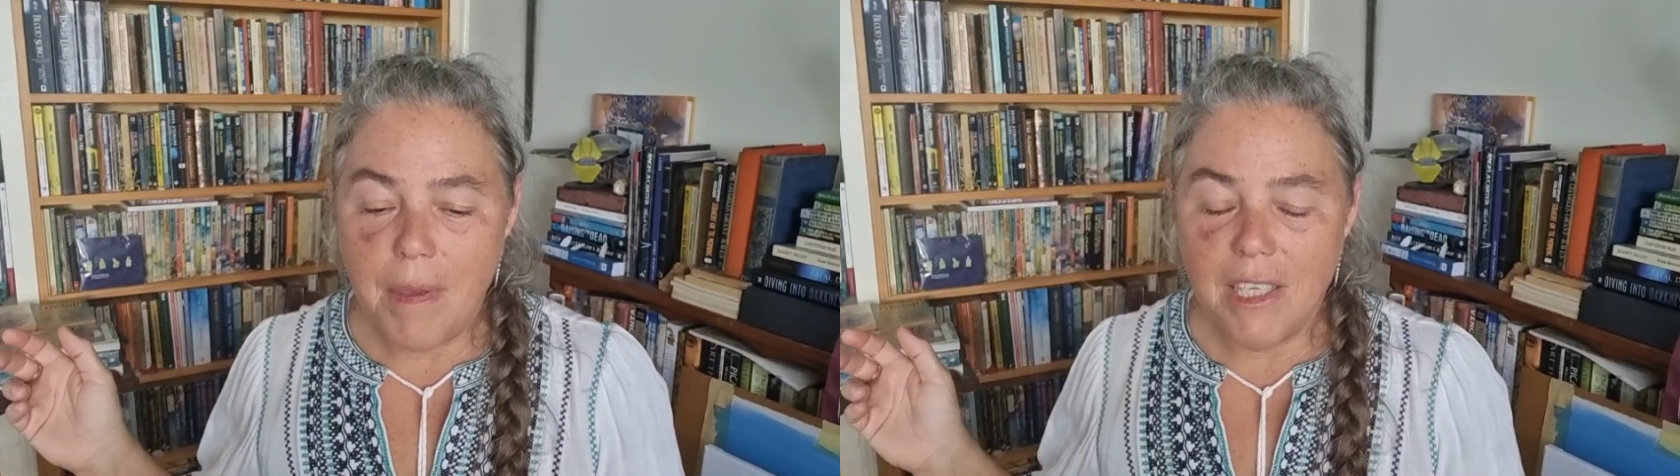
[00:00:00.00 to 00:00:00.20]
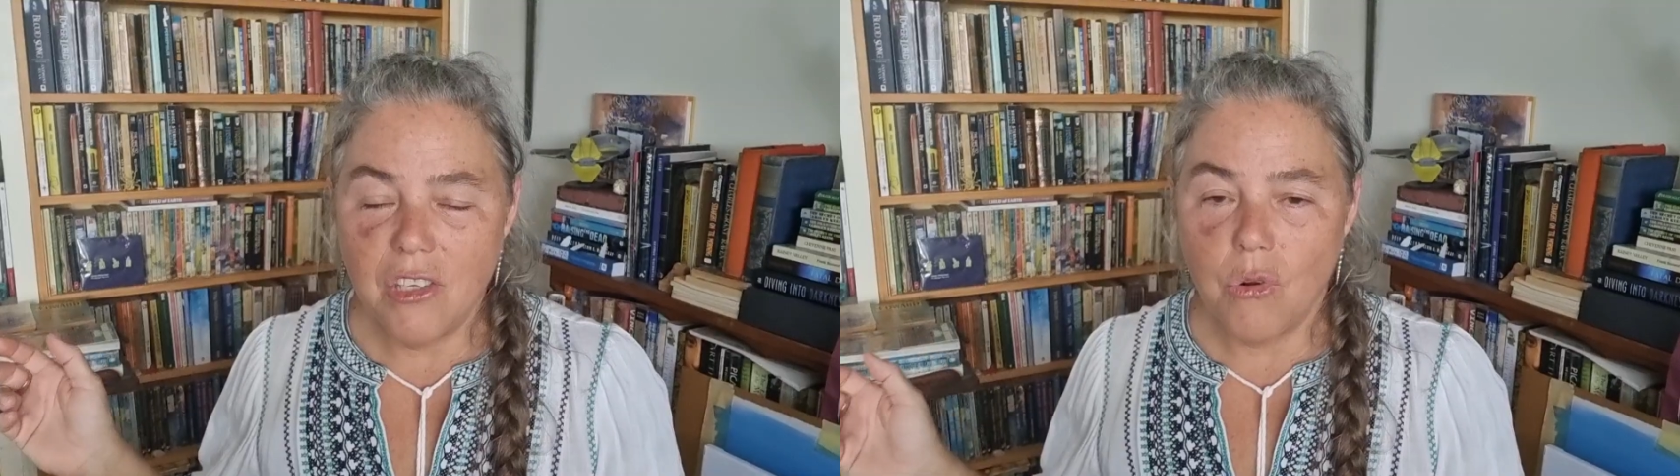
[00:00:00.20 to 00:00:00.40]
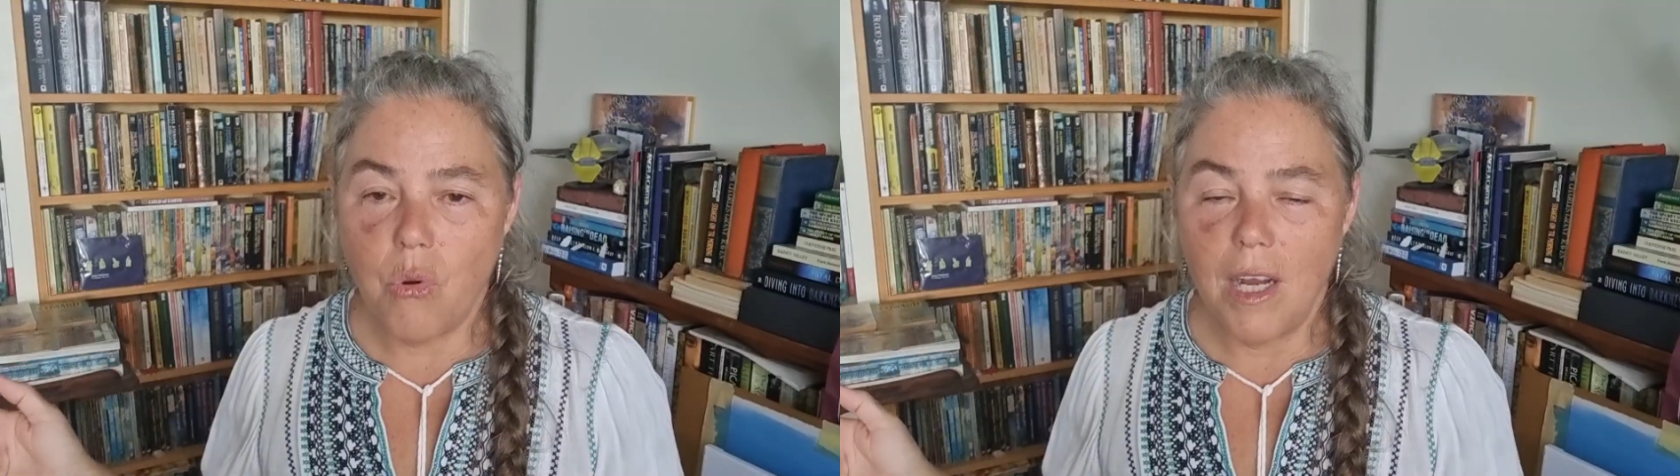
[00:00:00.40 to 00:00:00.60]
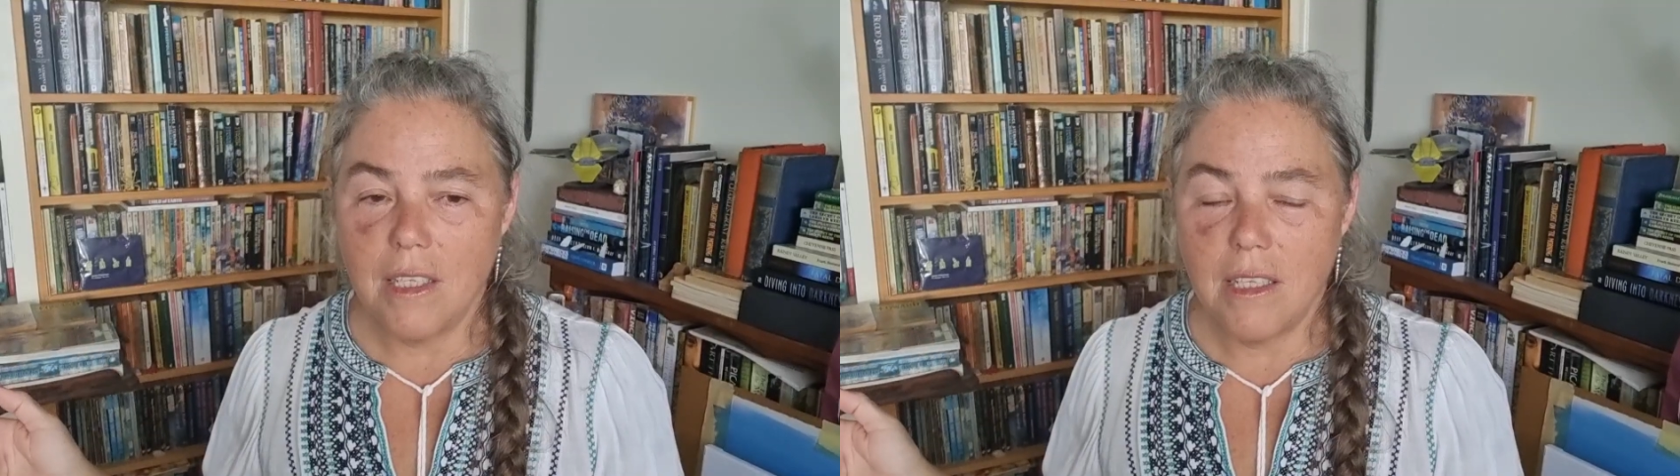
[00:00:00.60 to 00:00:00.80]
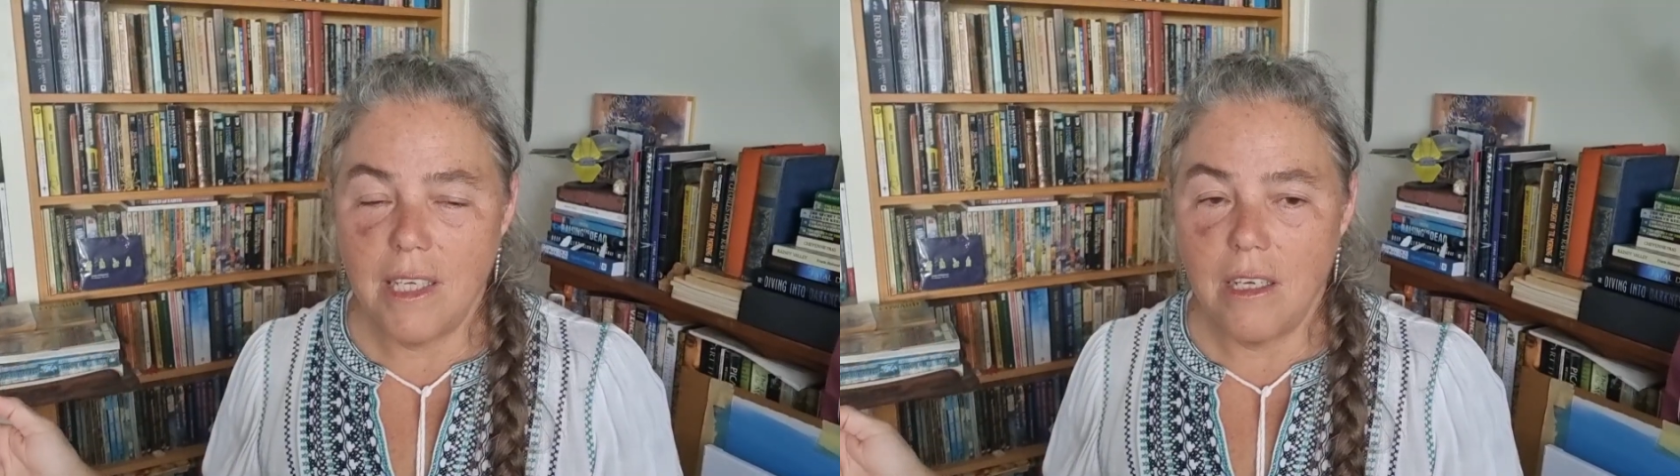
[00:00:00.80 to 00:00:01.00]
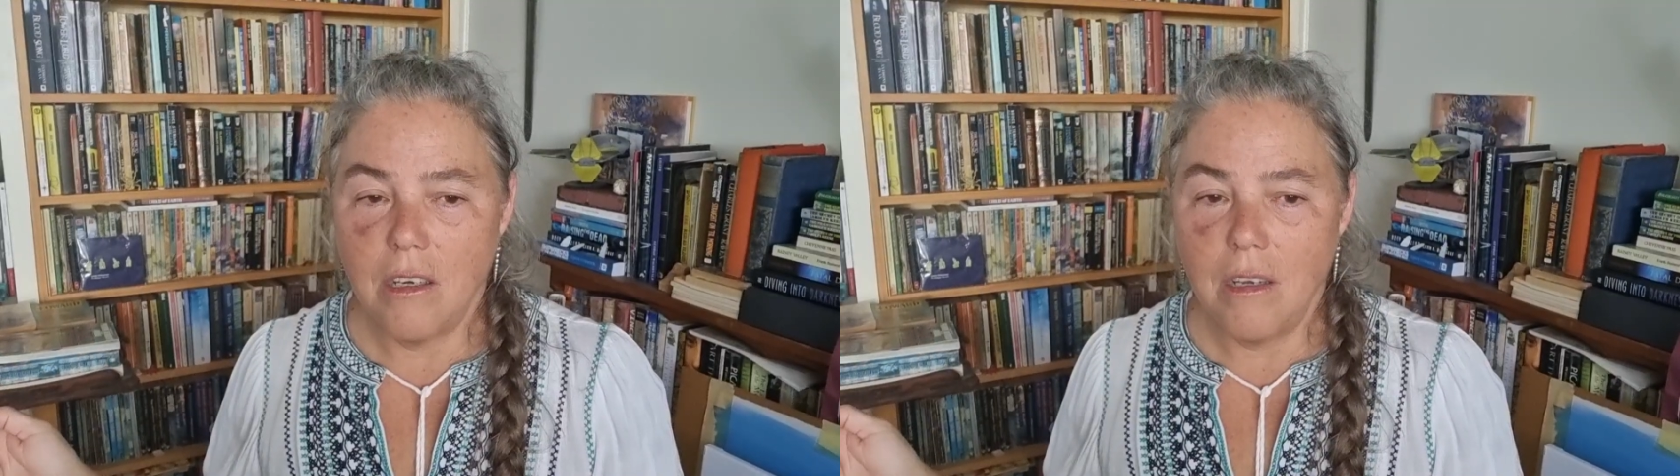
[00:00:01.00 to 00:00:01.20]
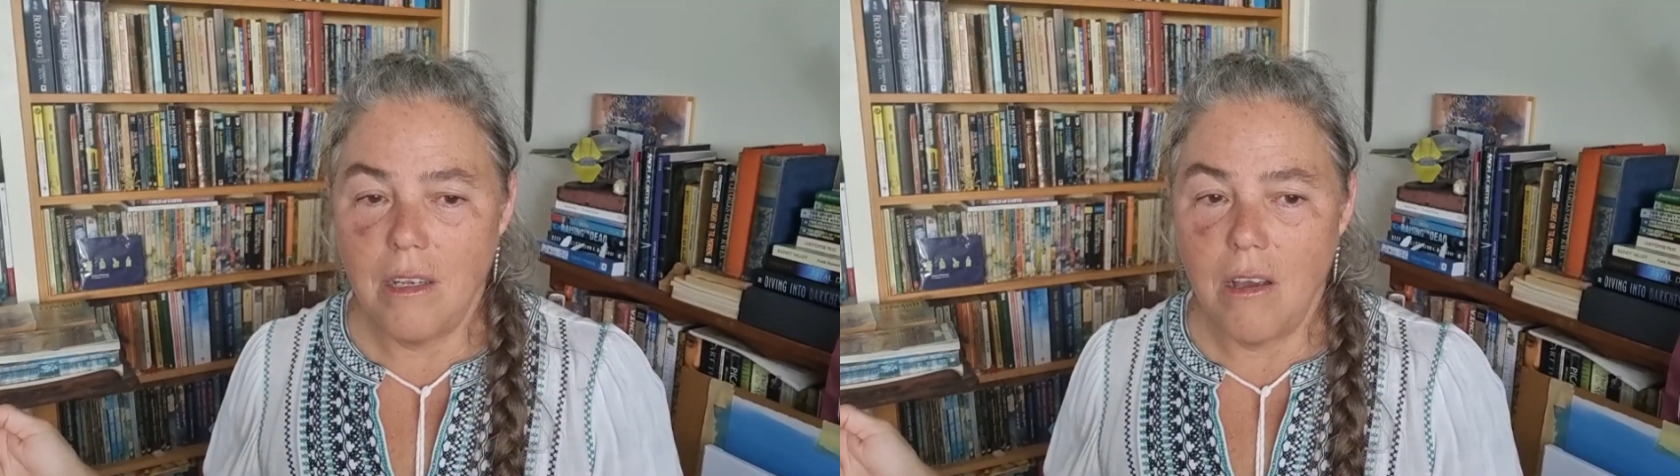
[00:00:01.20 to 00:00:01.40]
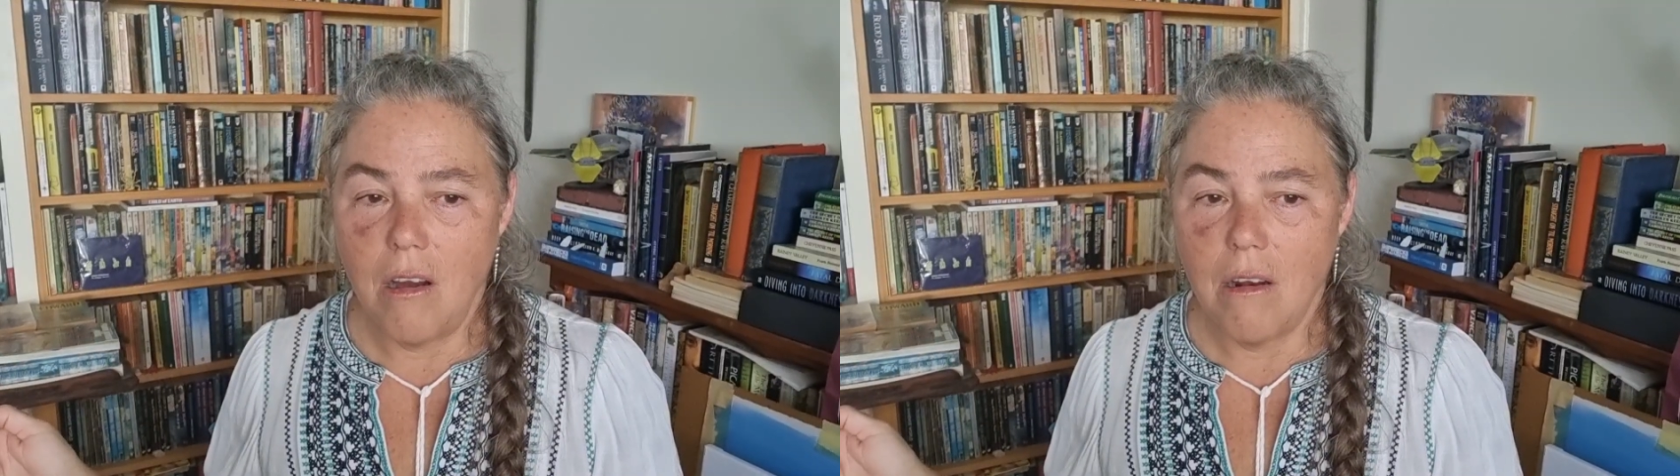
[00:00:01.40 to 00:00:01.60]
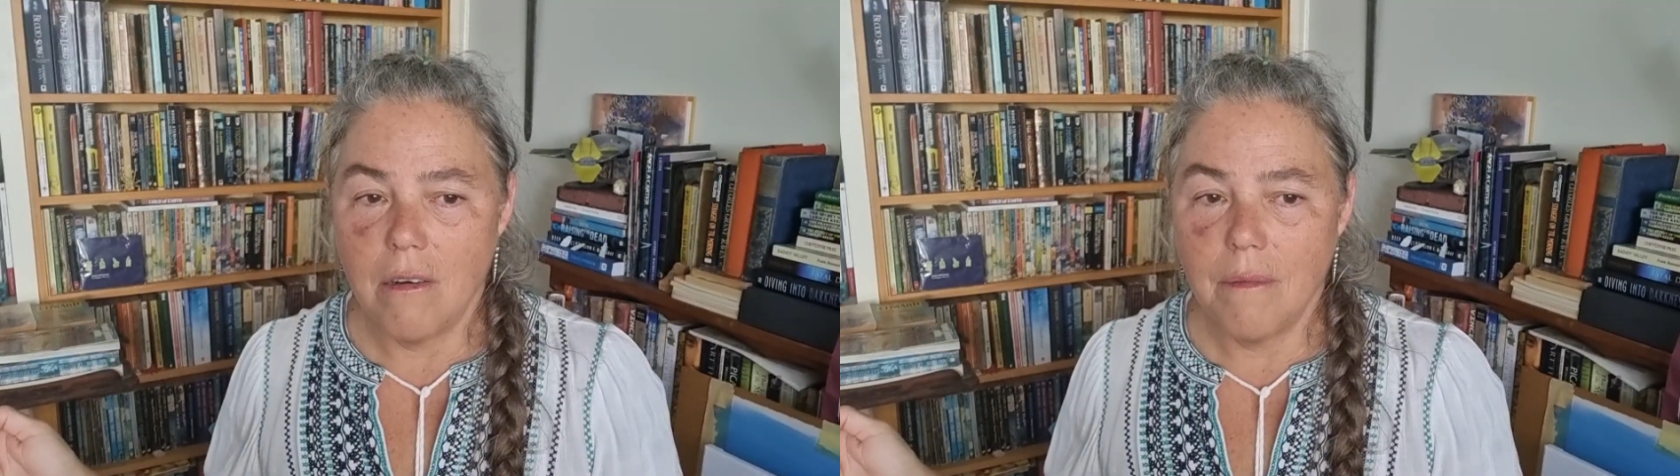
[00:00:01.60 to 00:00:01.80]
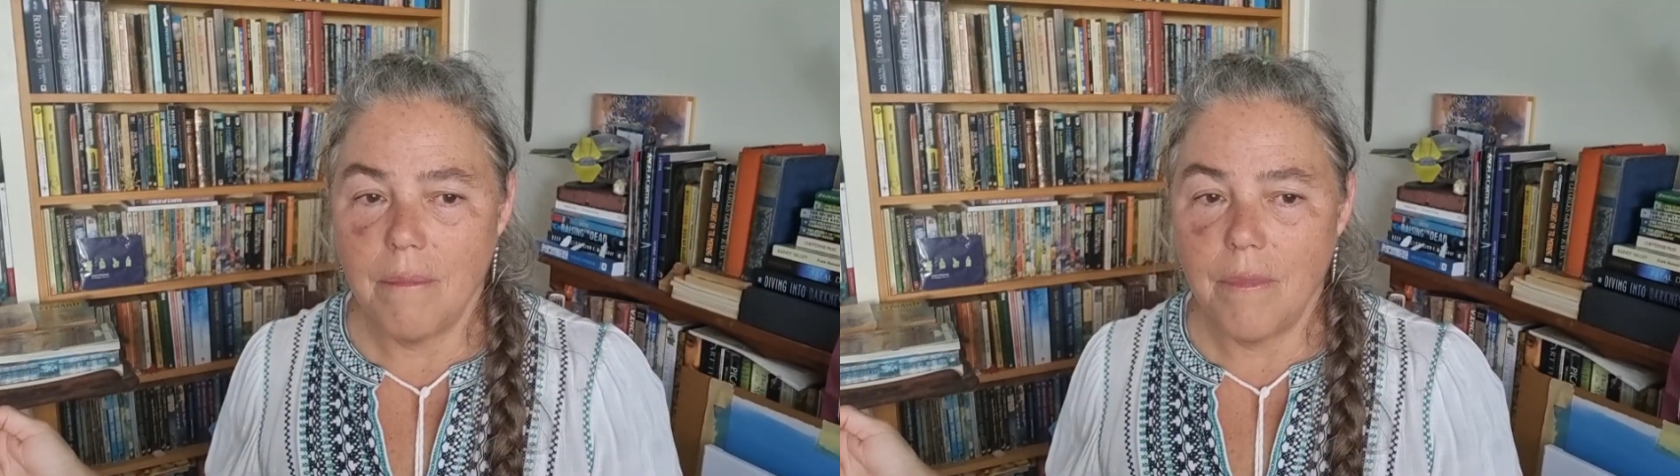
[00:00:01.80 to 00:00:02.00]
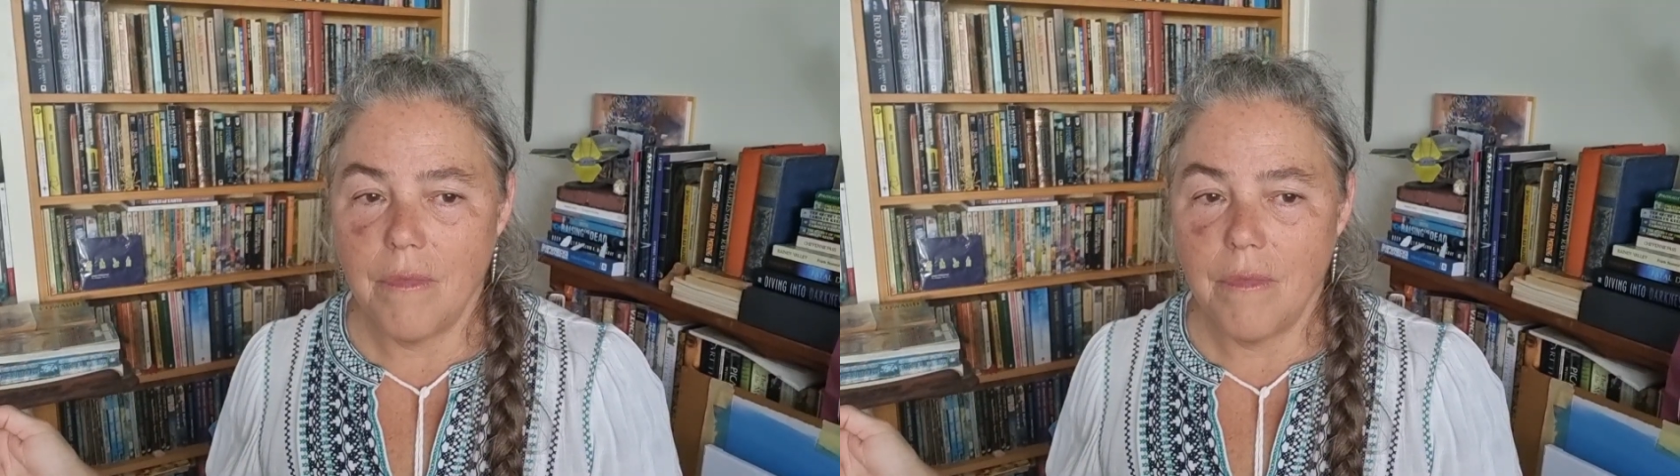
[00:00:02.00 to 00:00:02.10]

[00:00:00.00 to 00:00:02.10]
makes it quite clear early on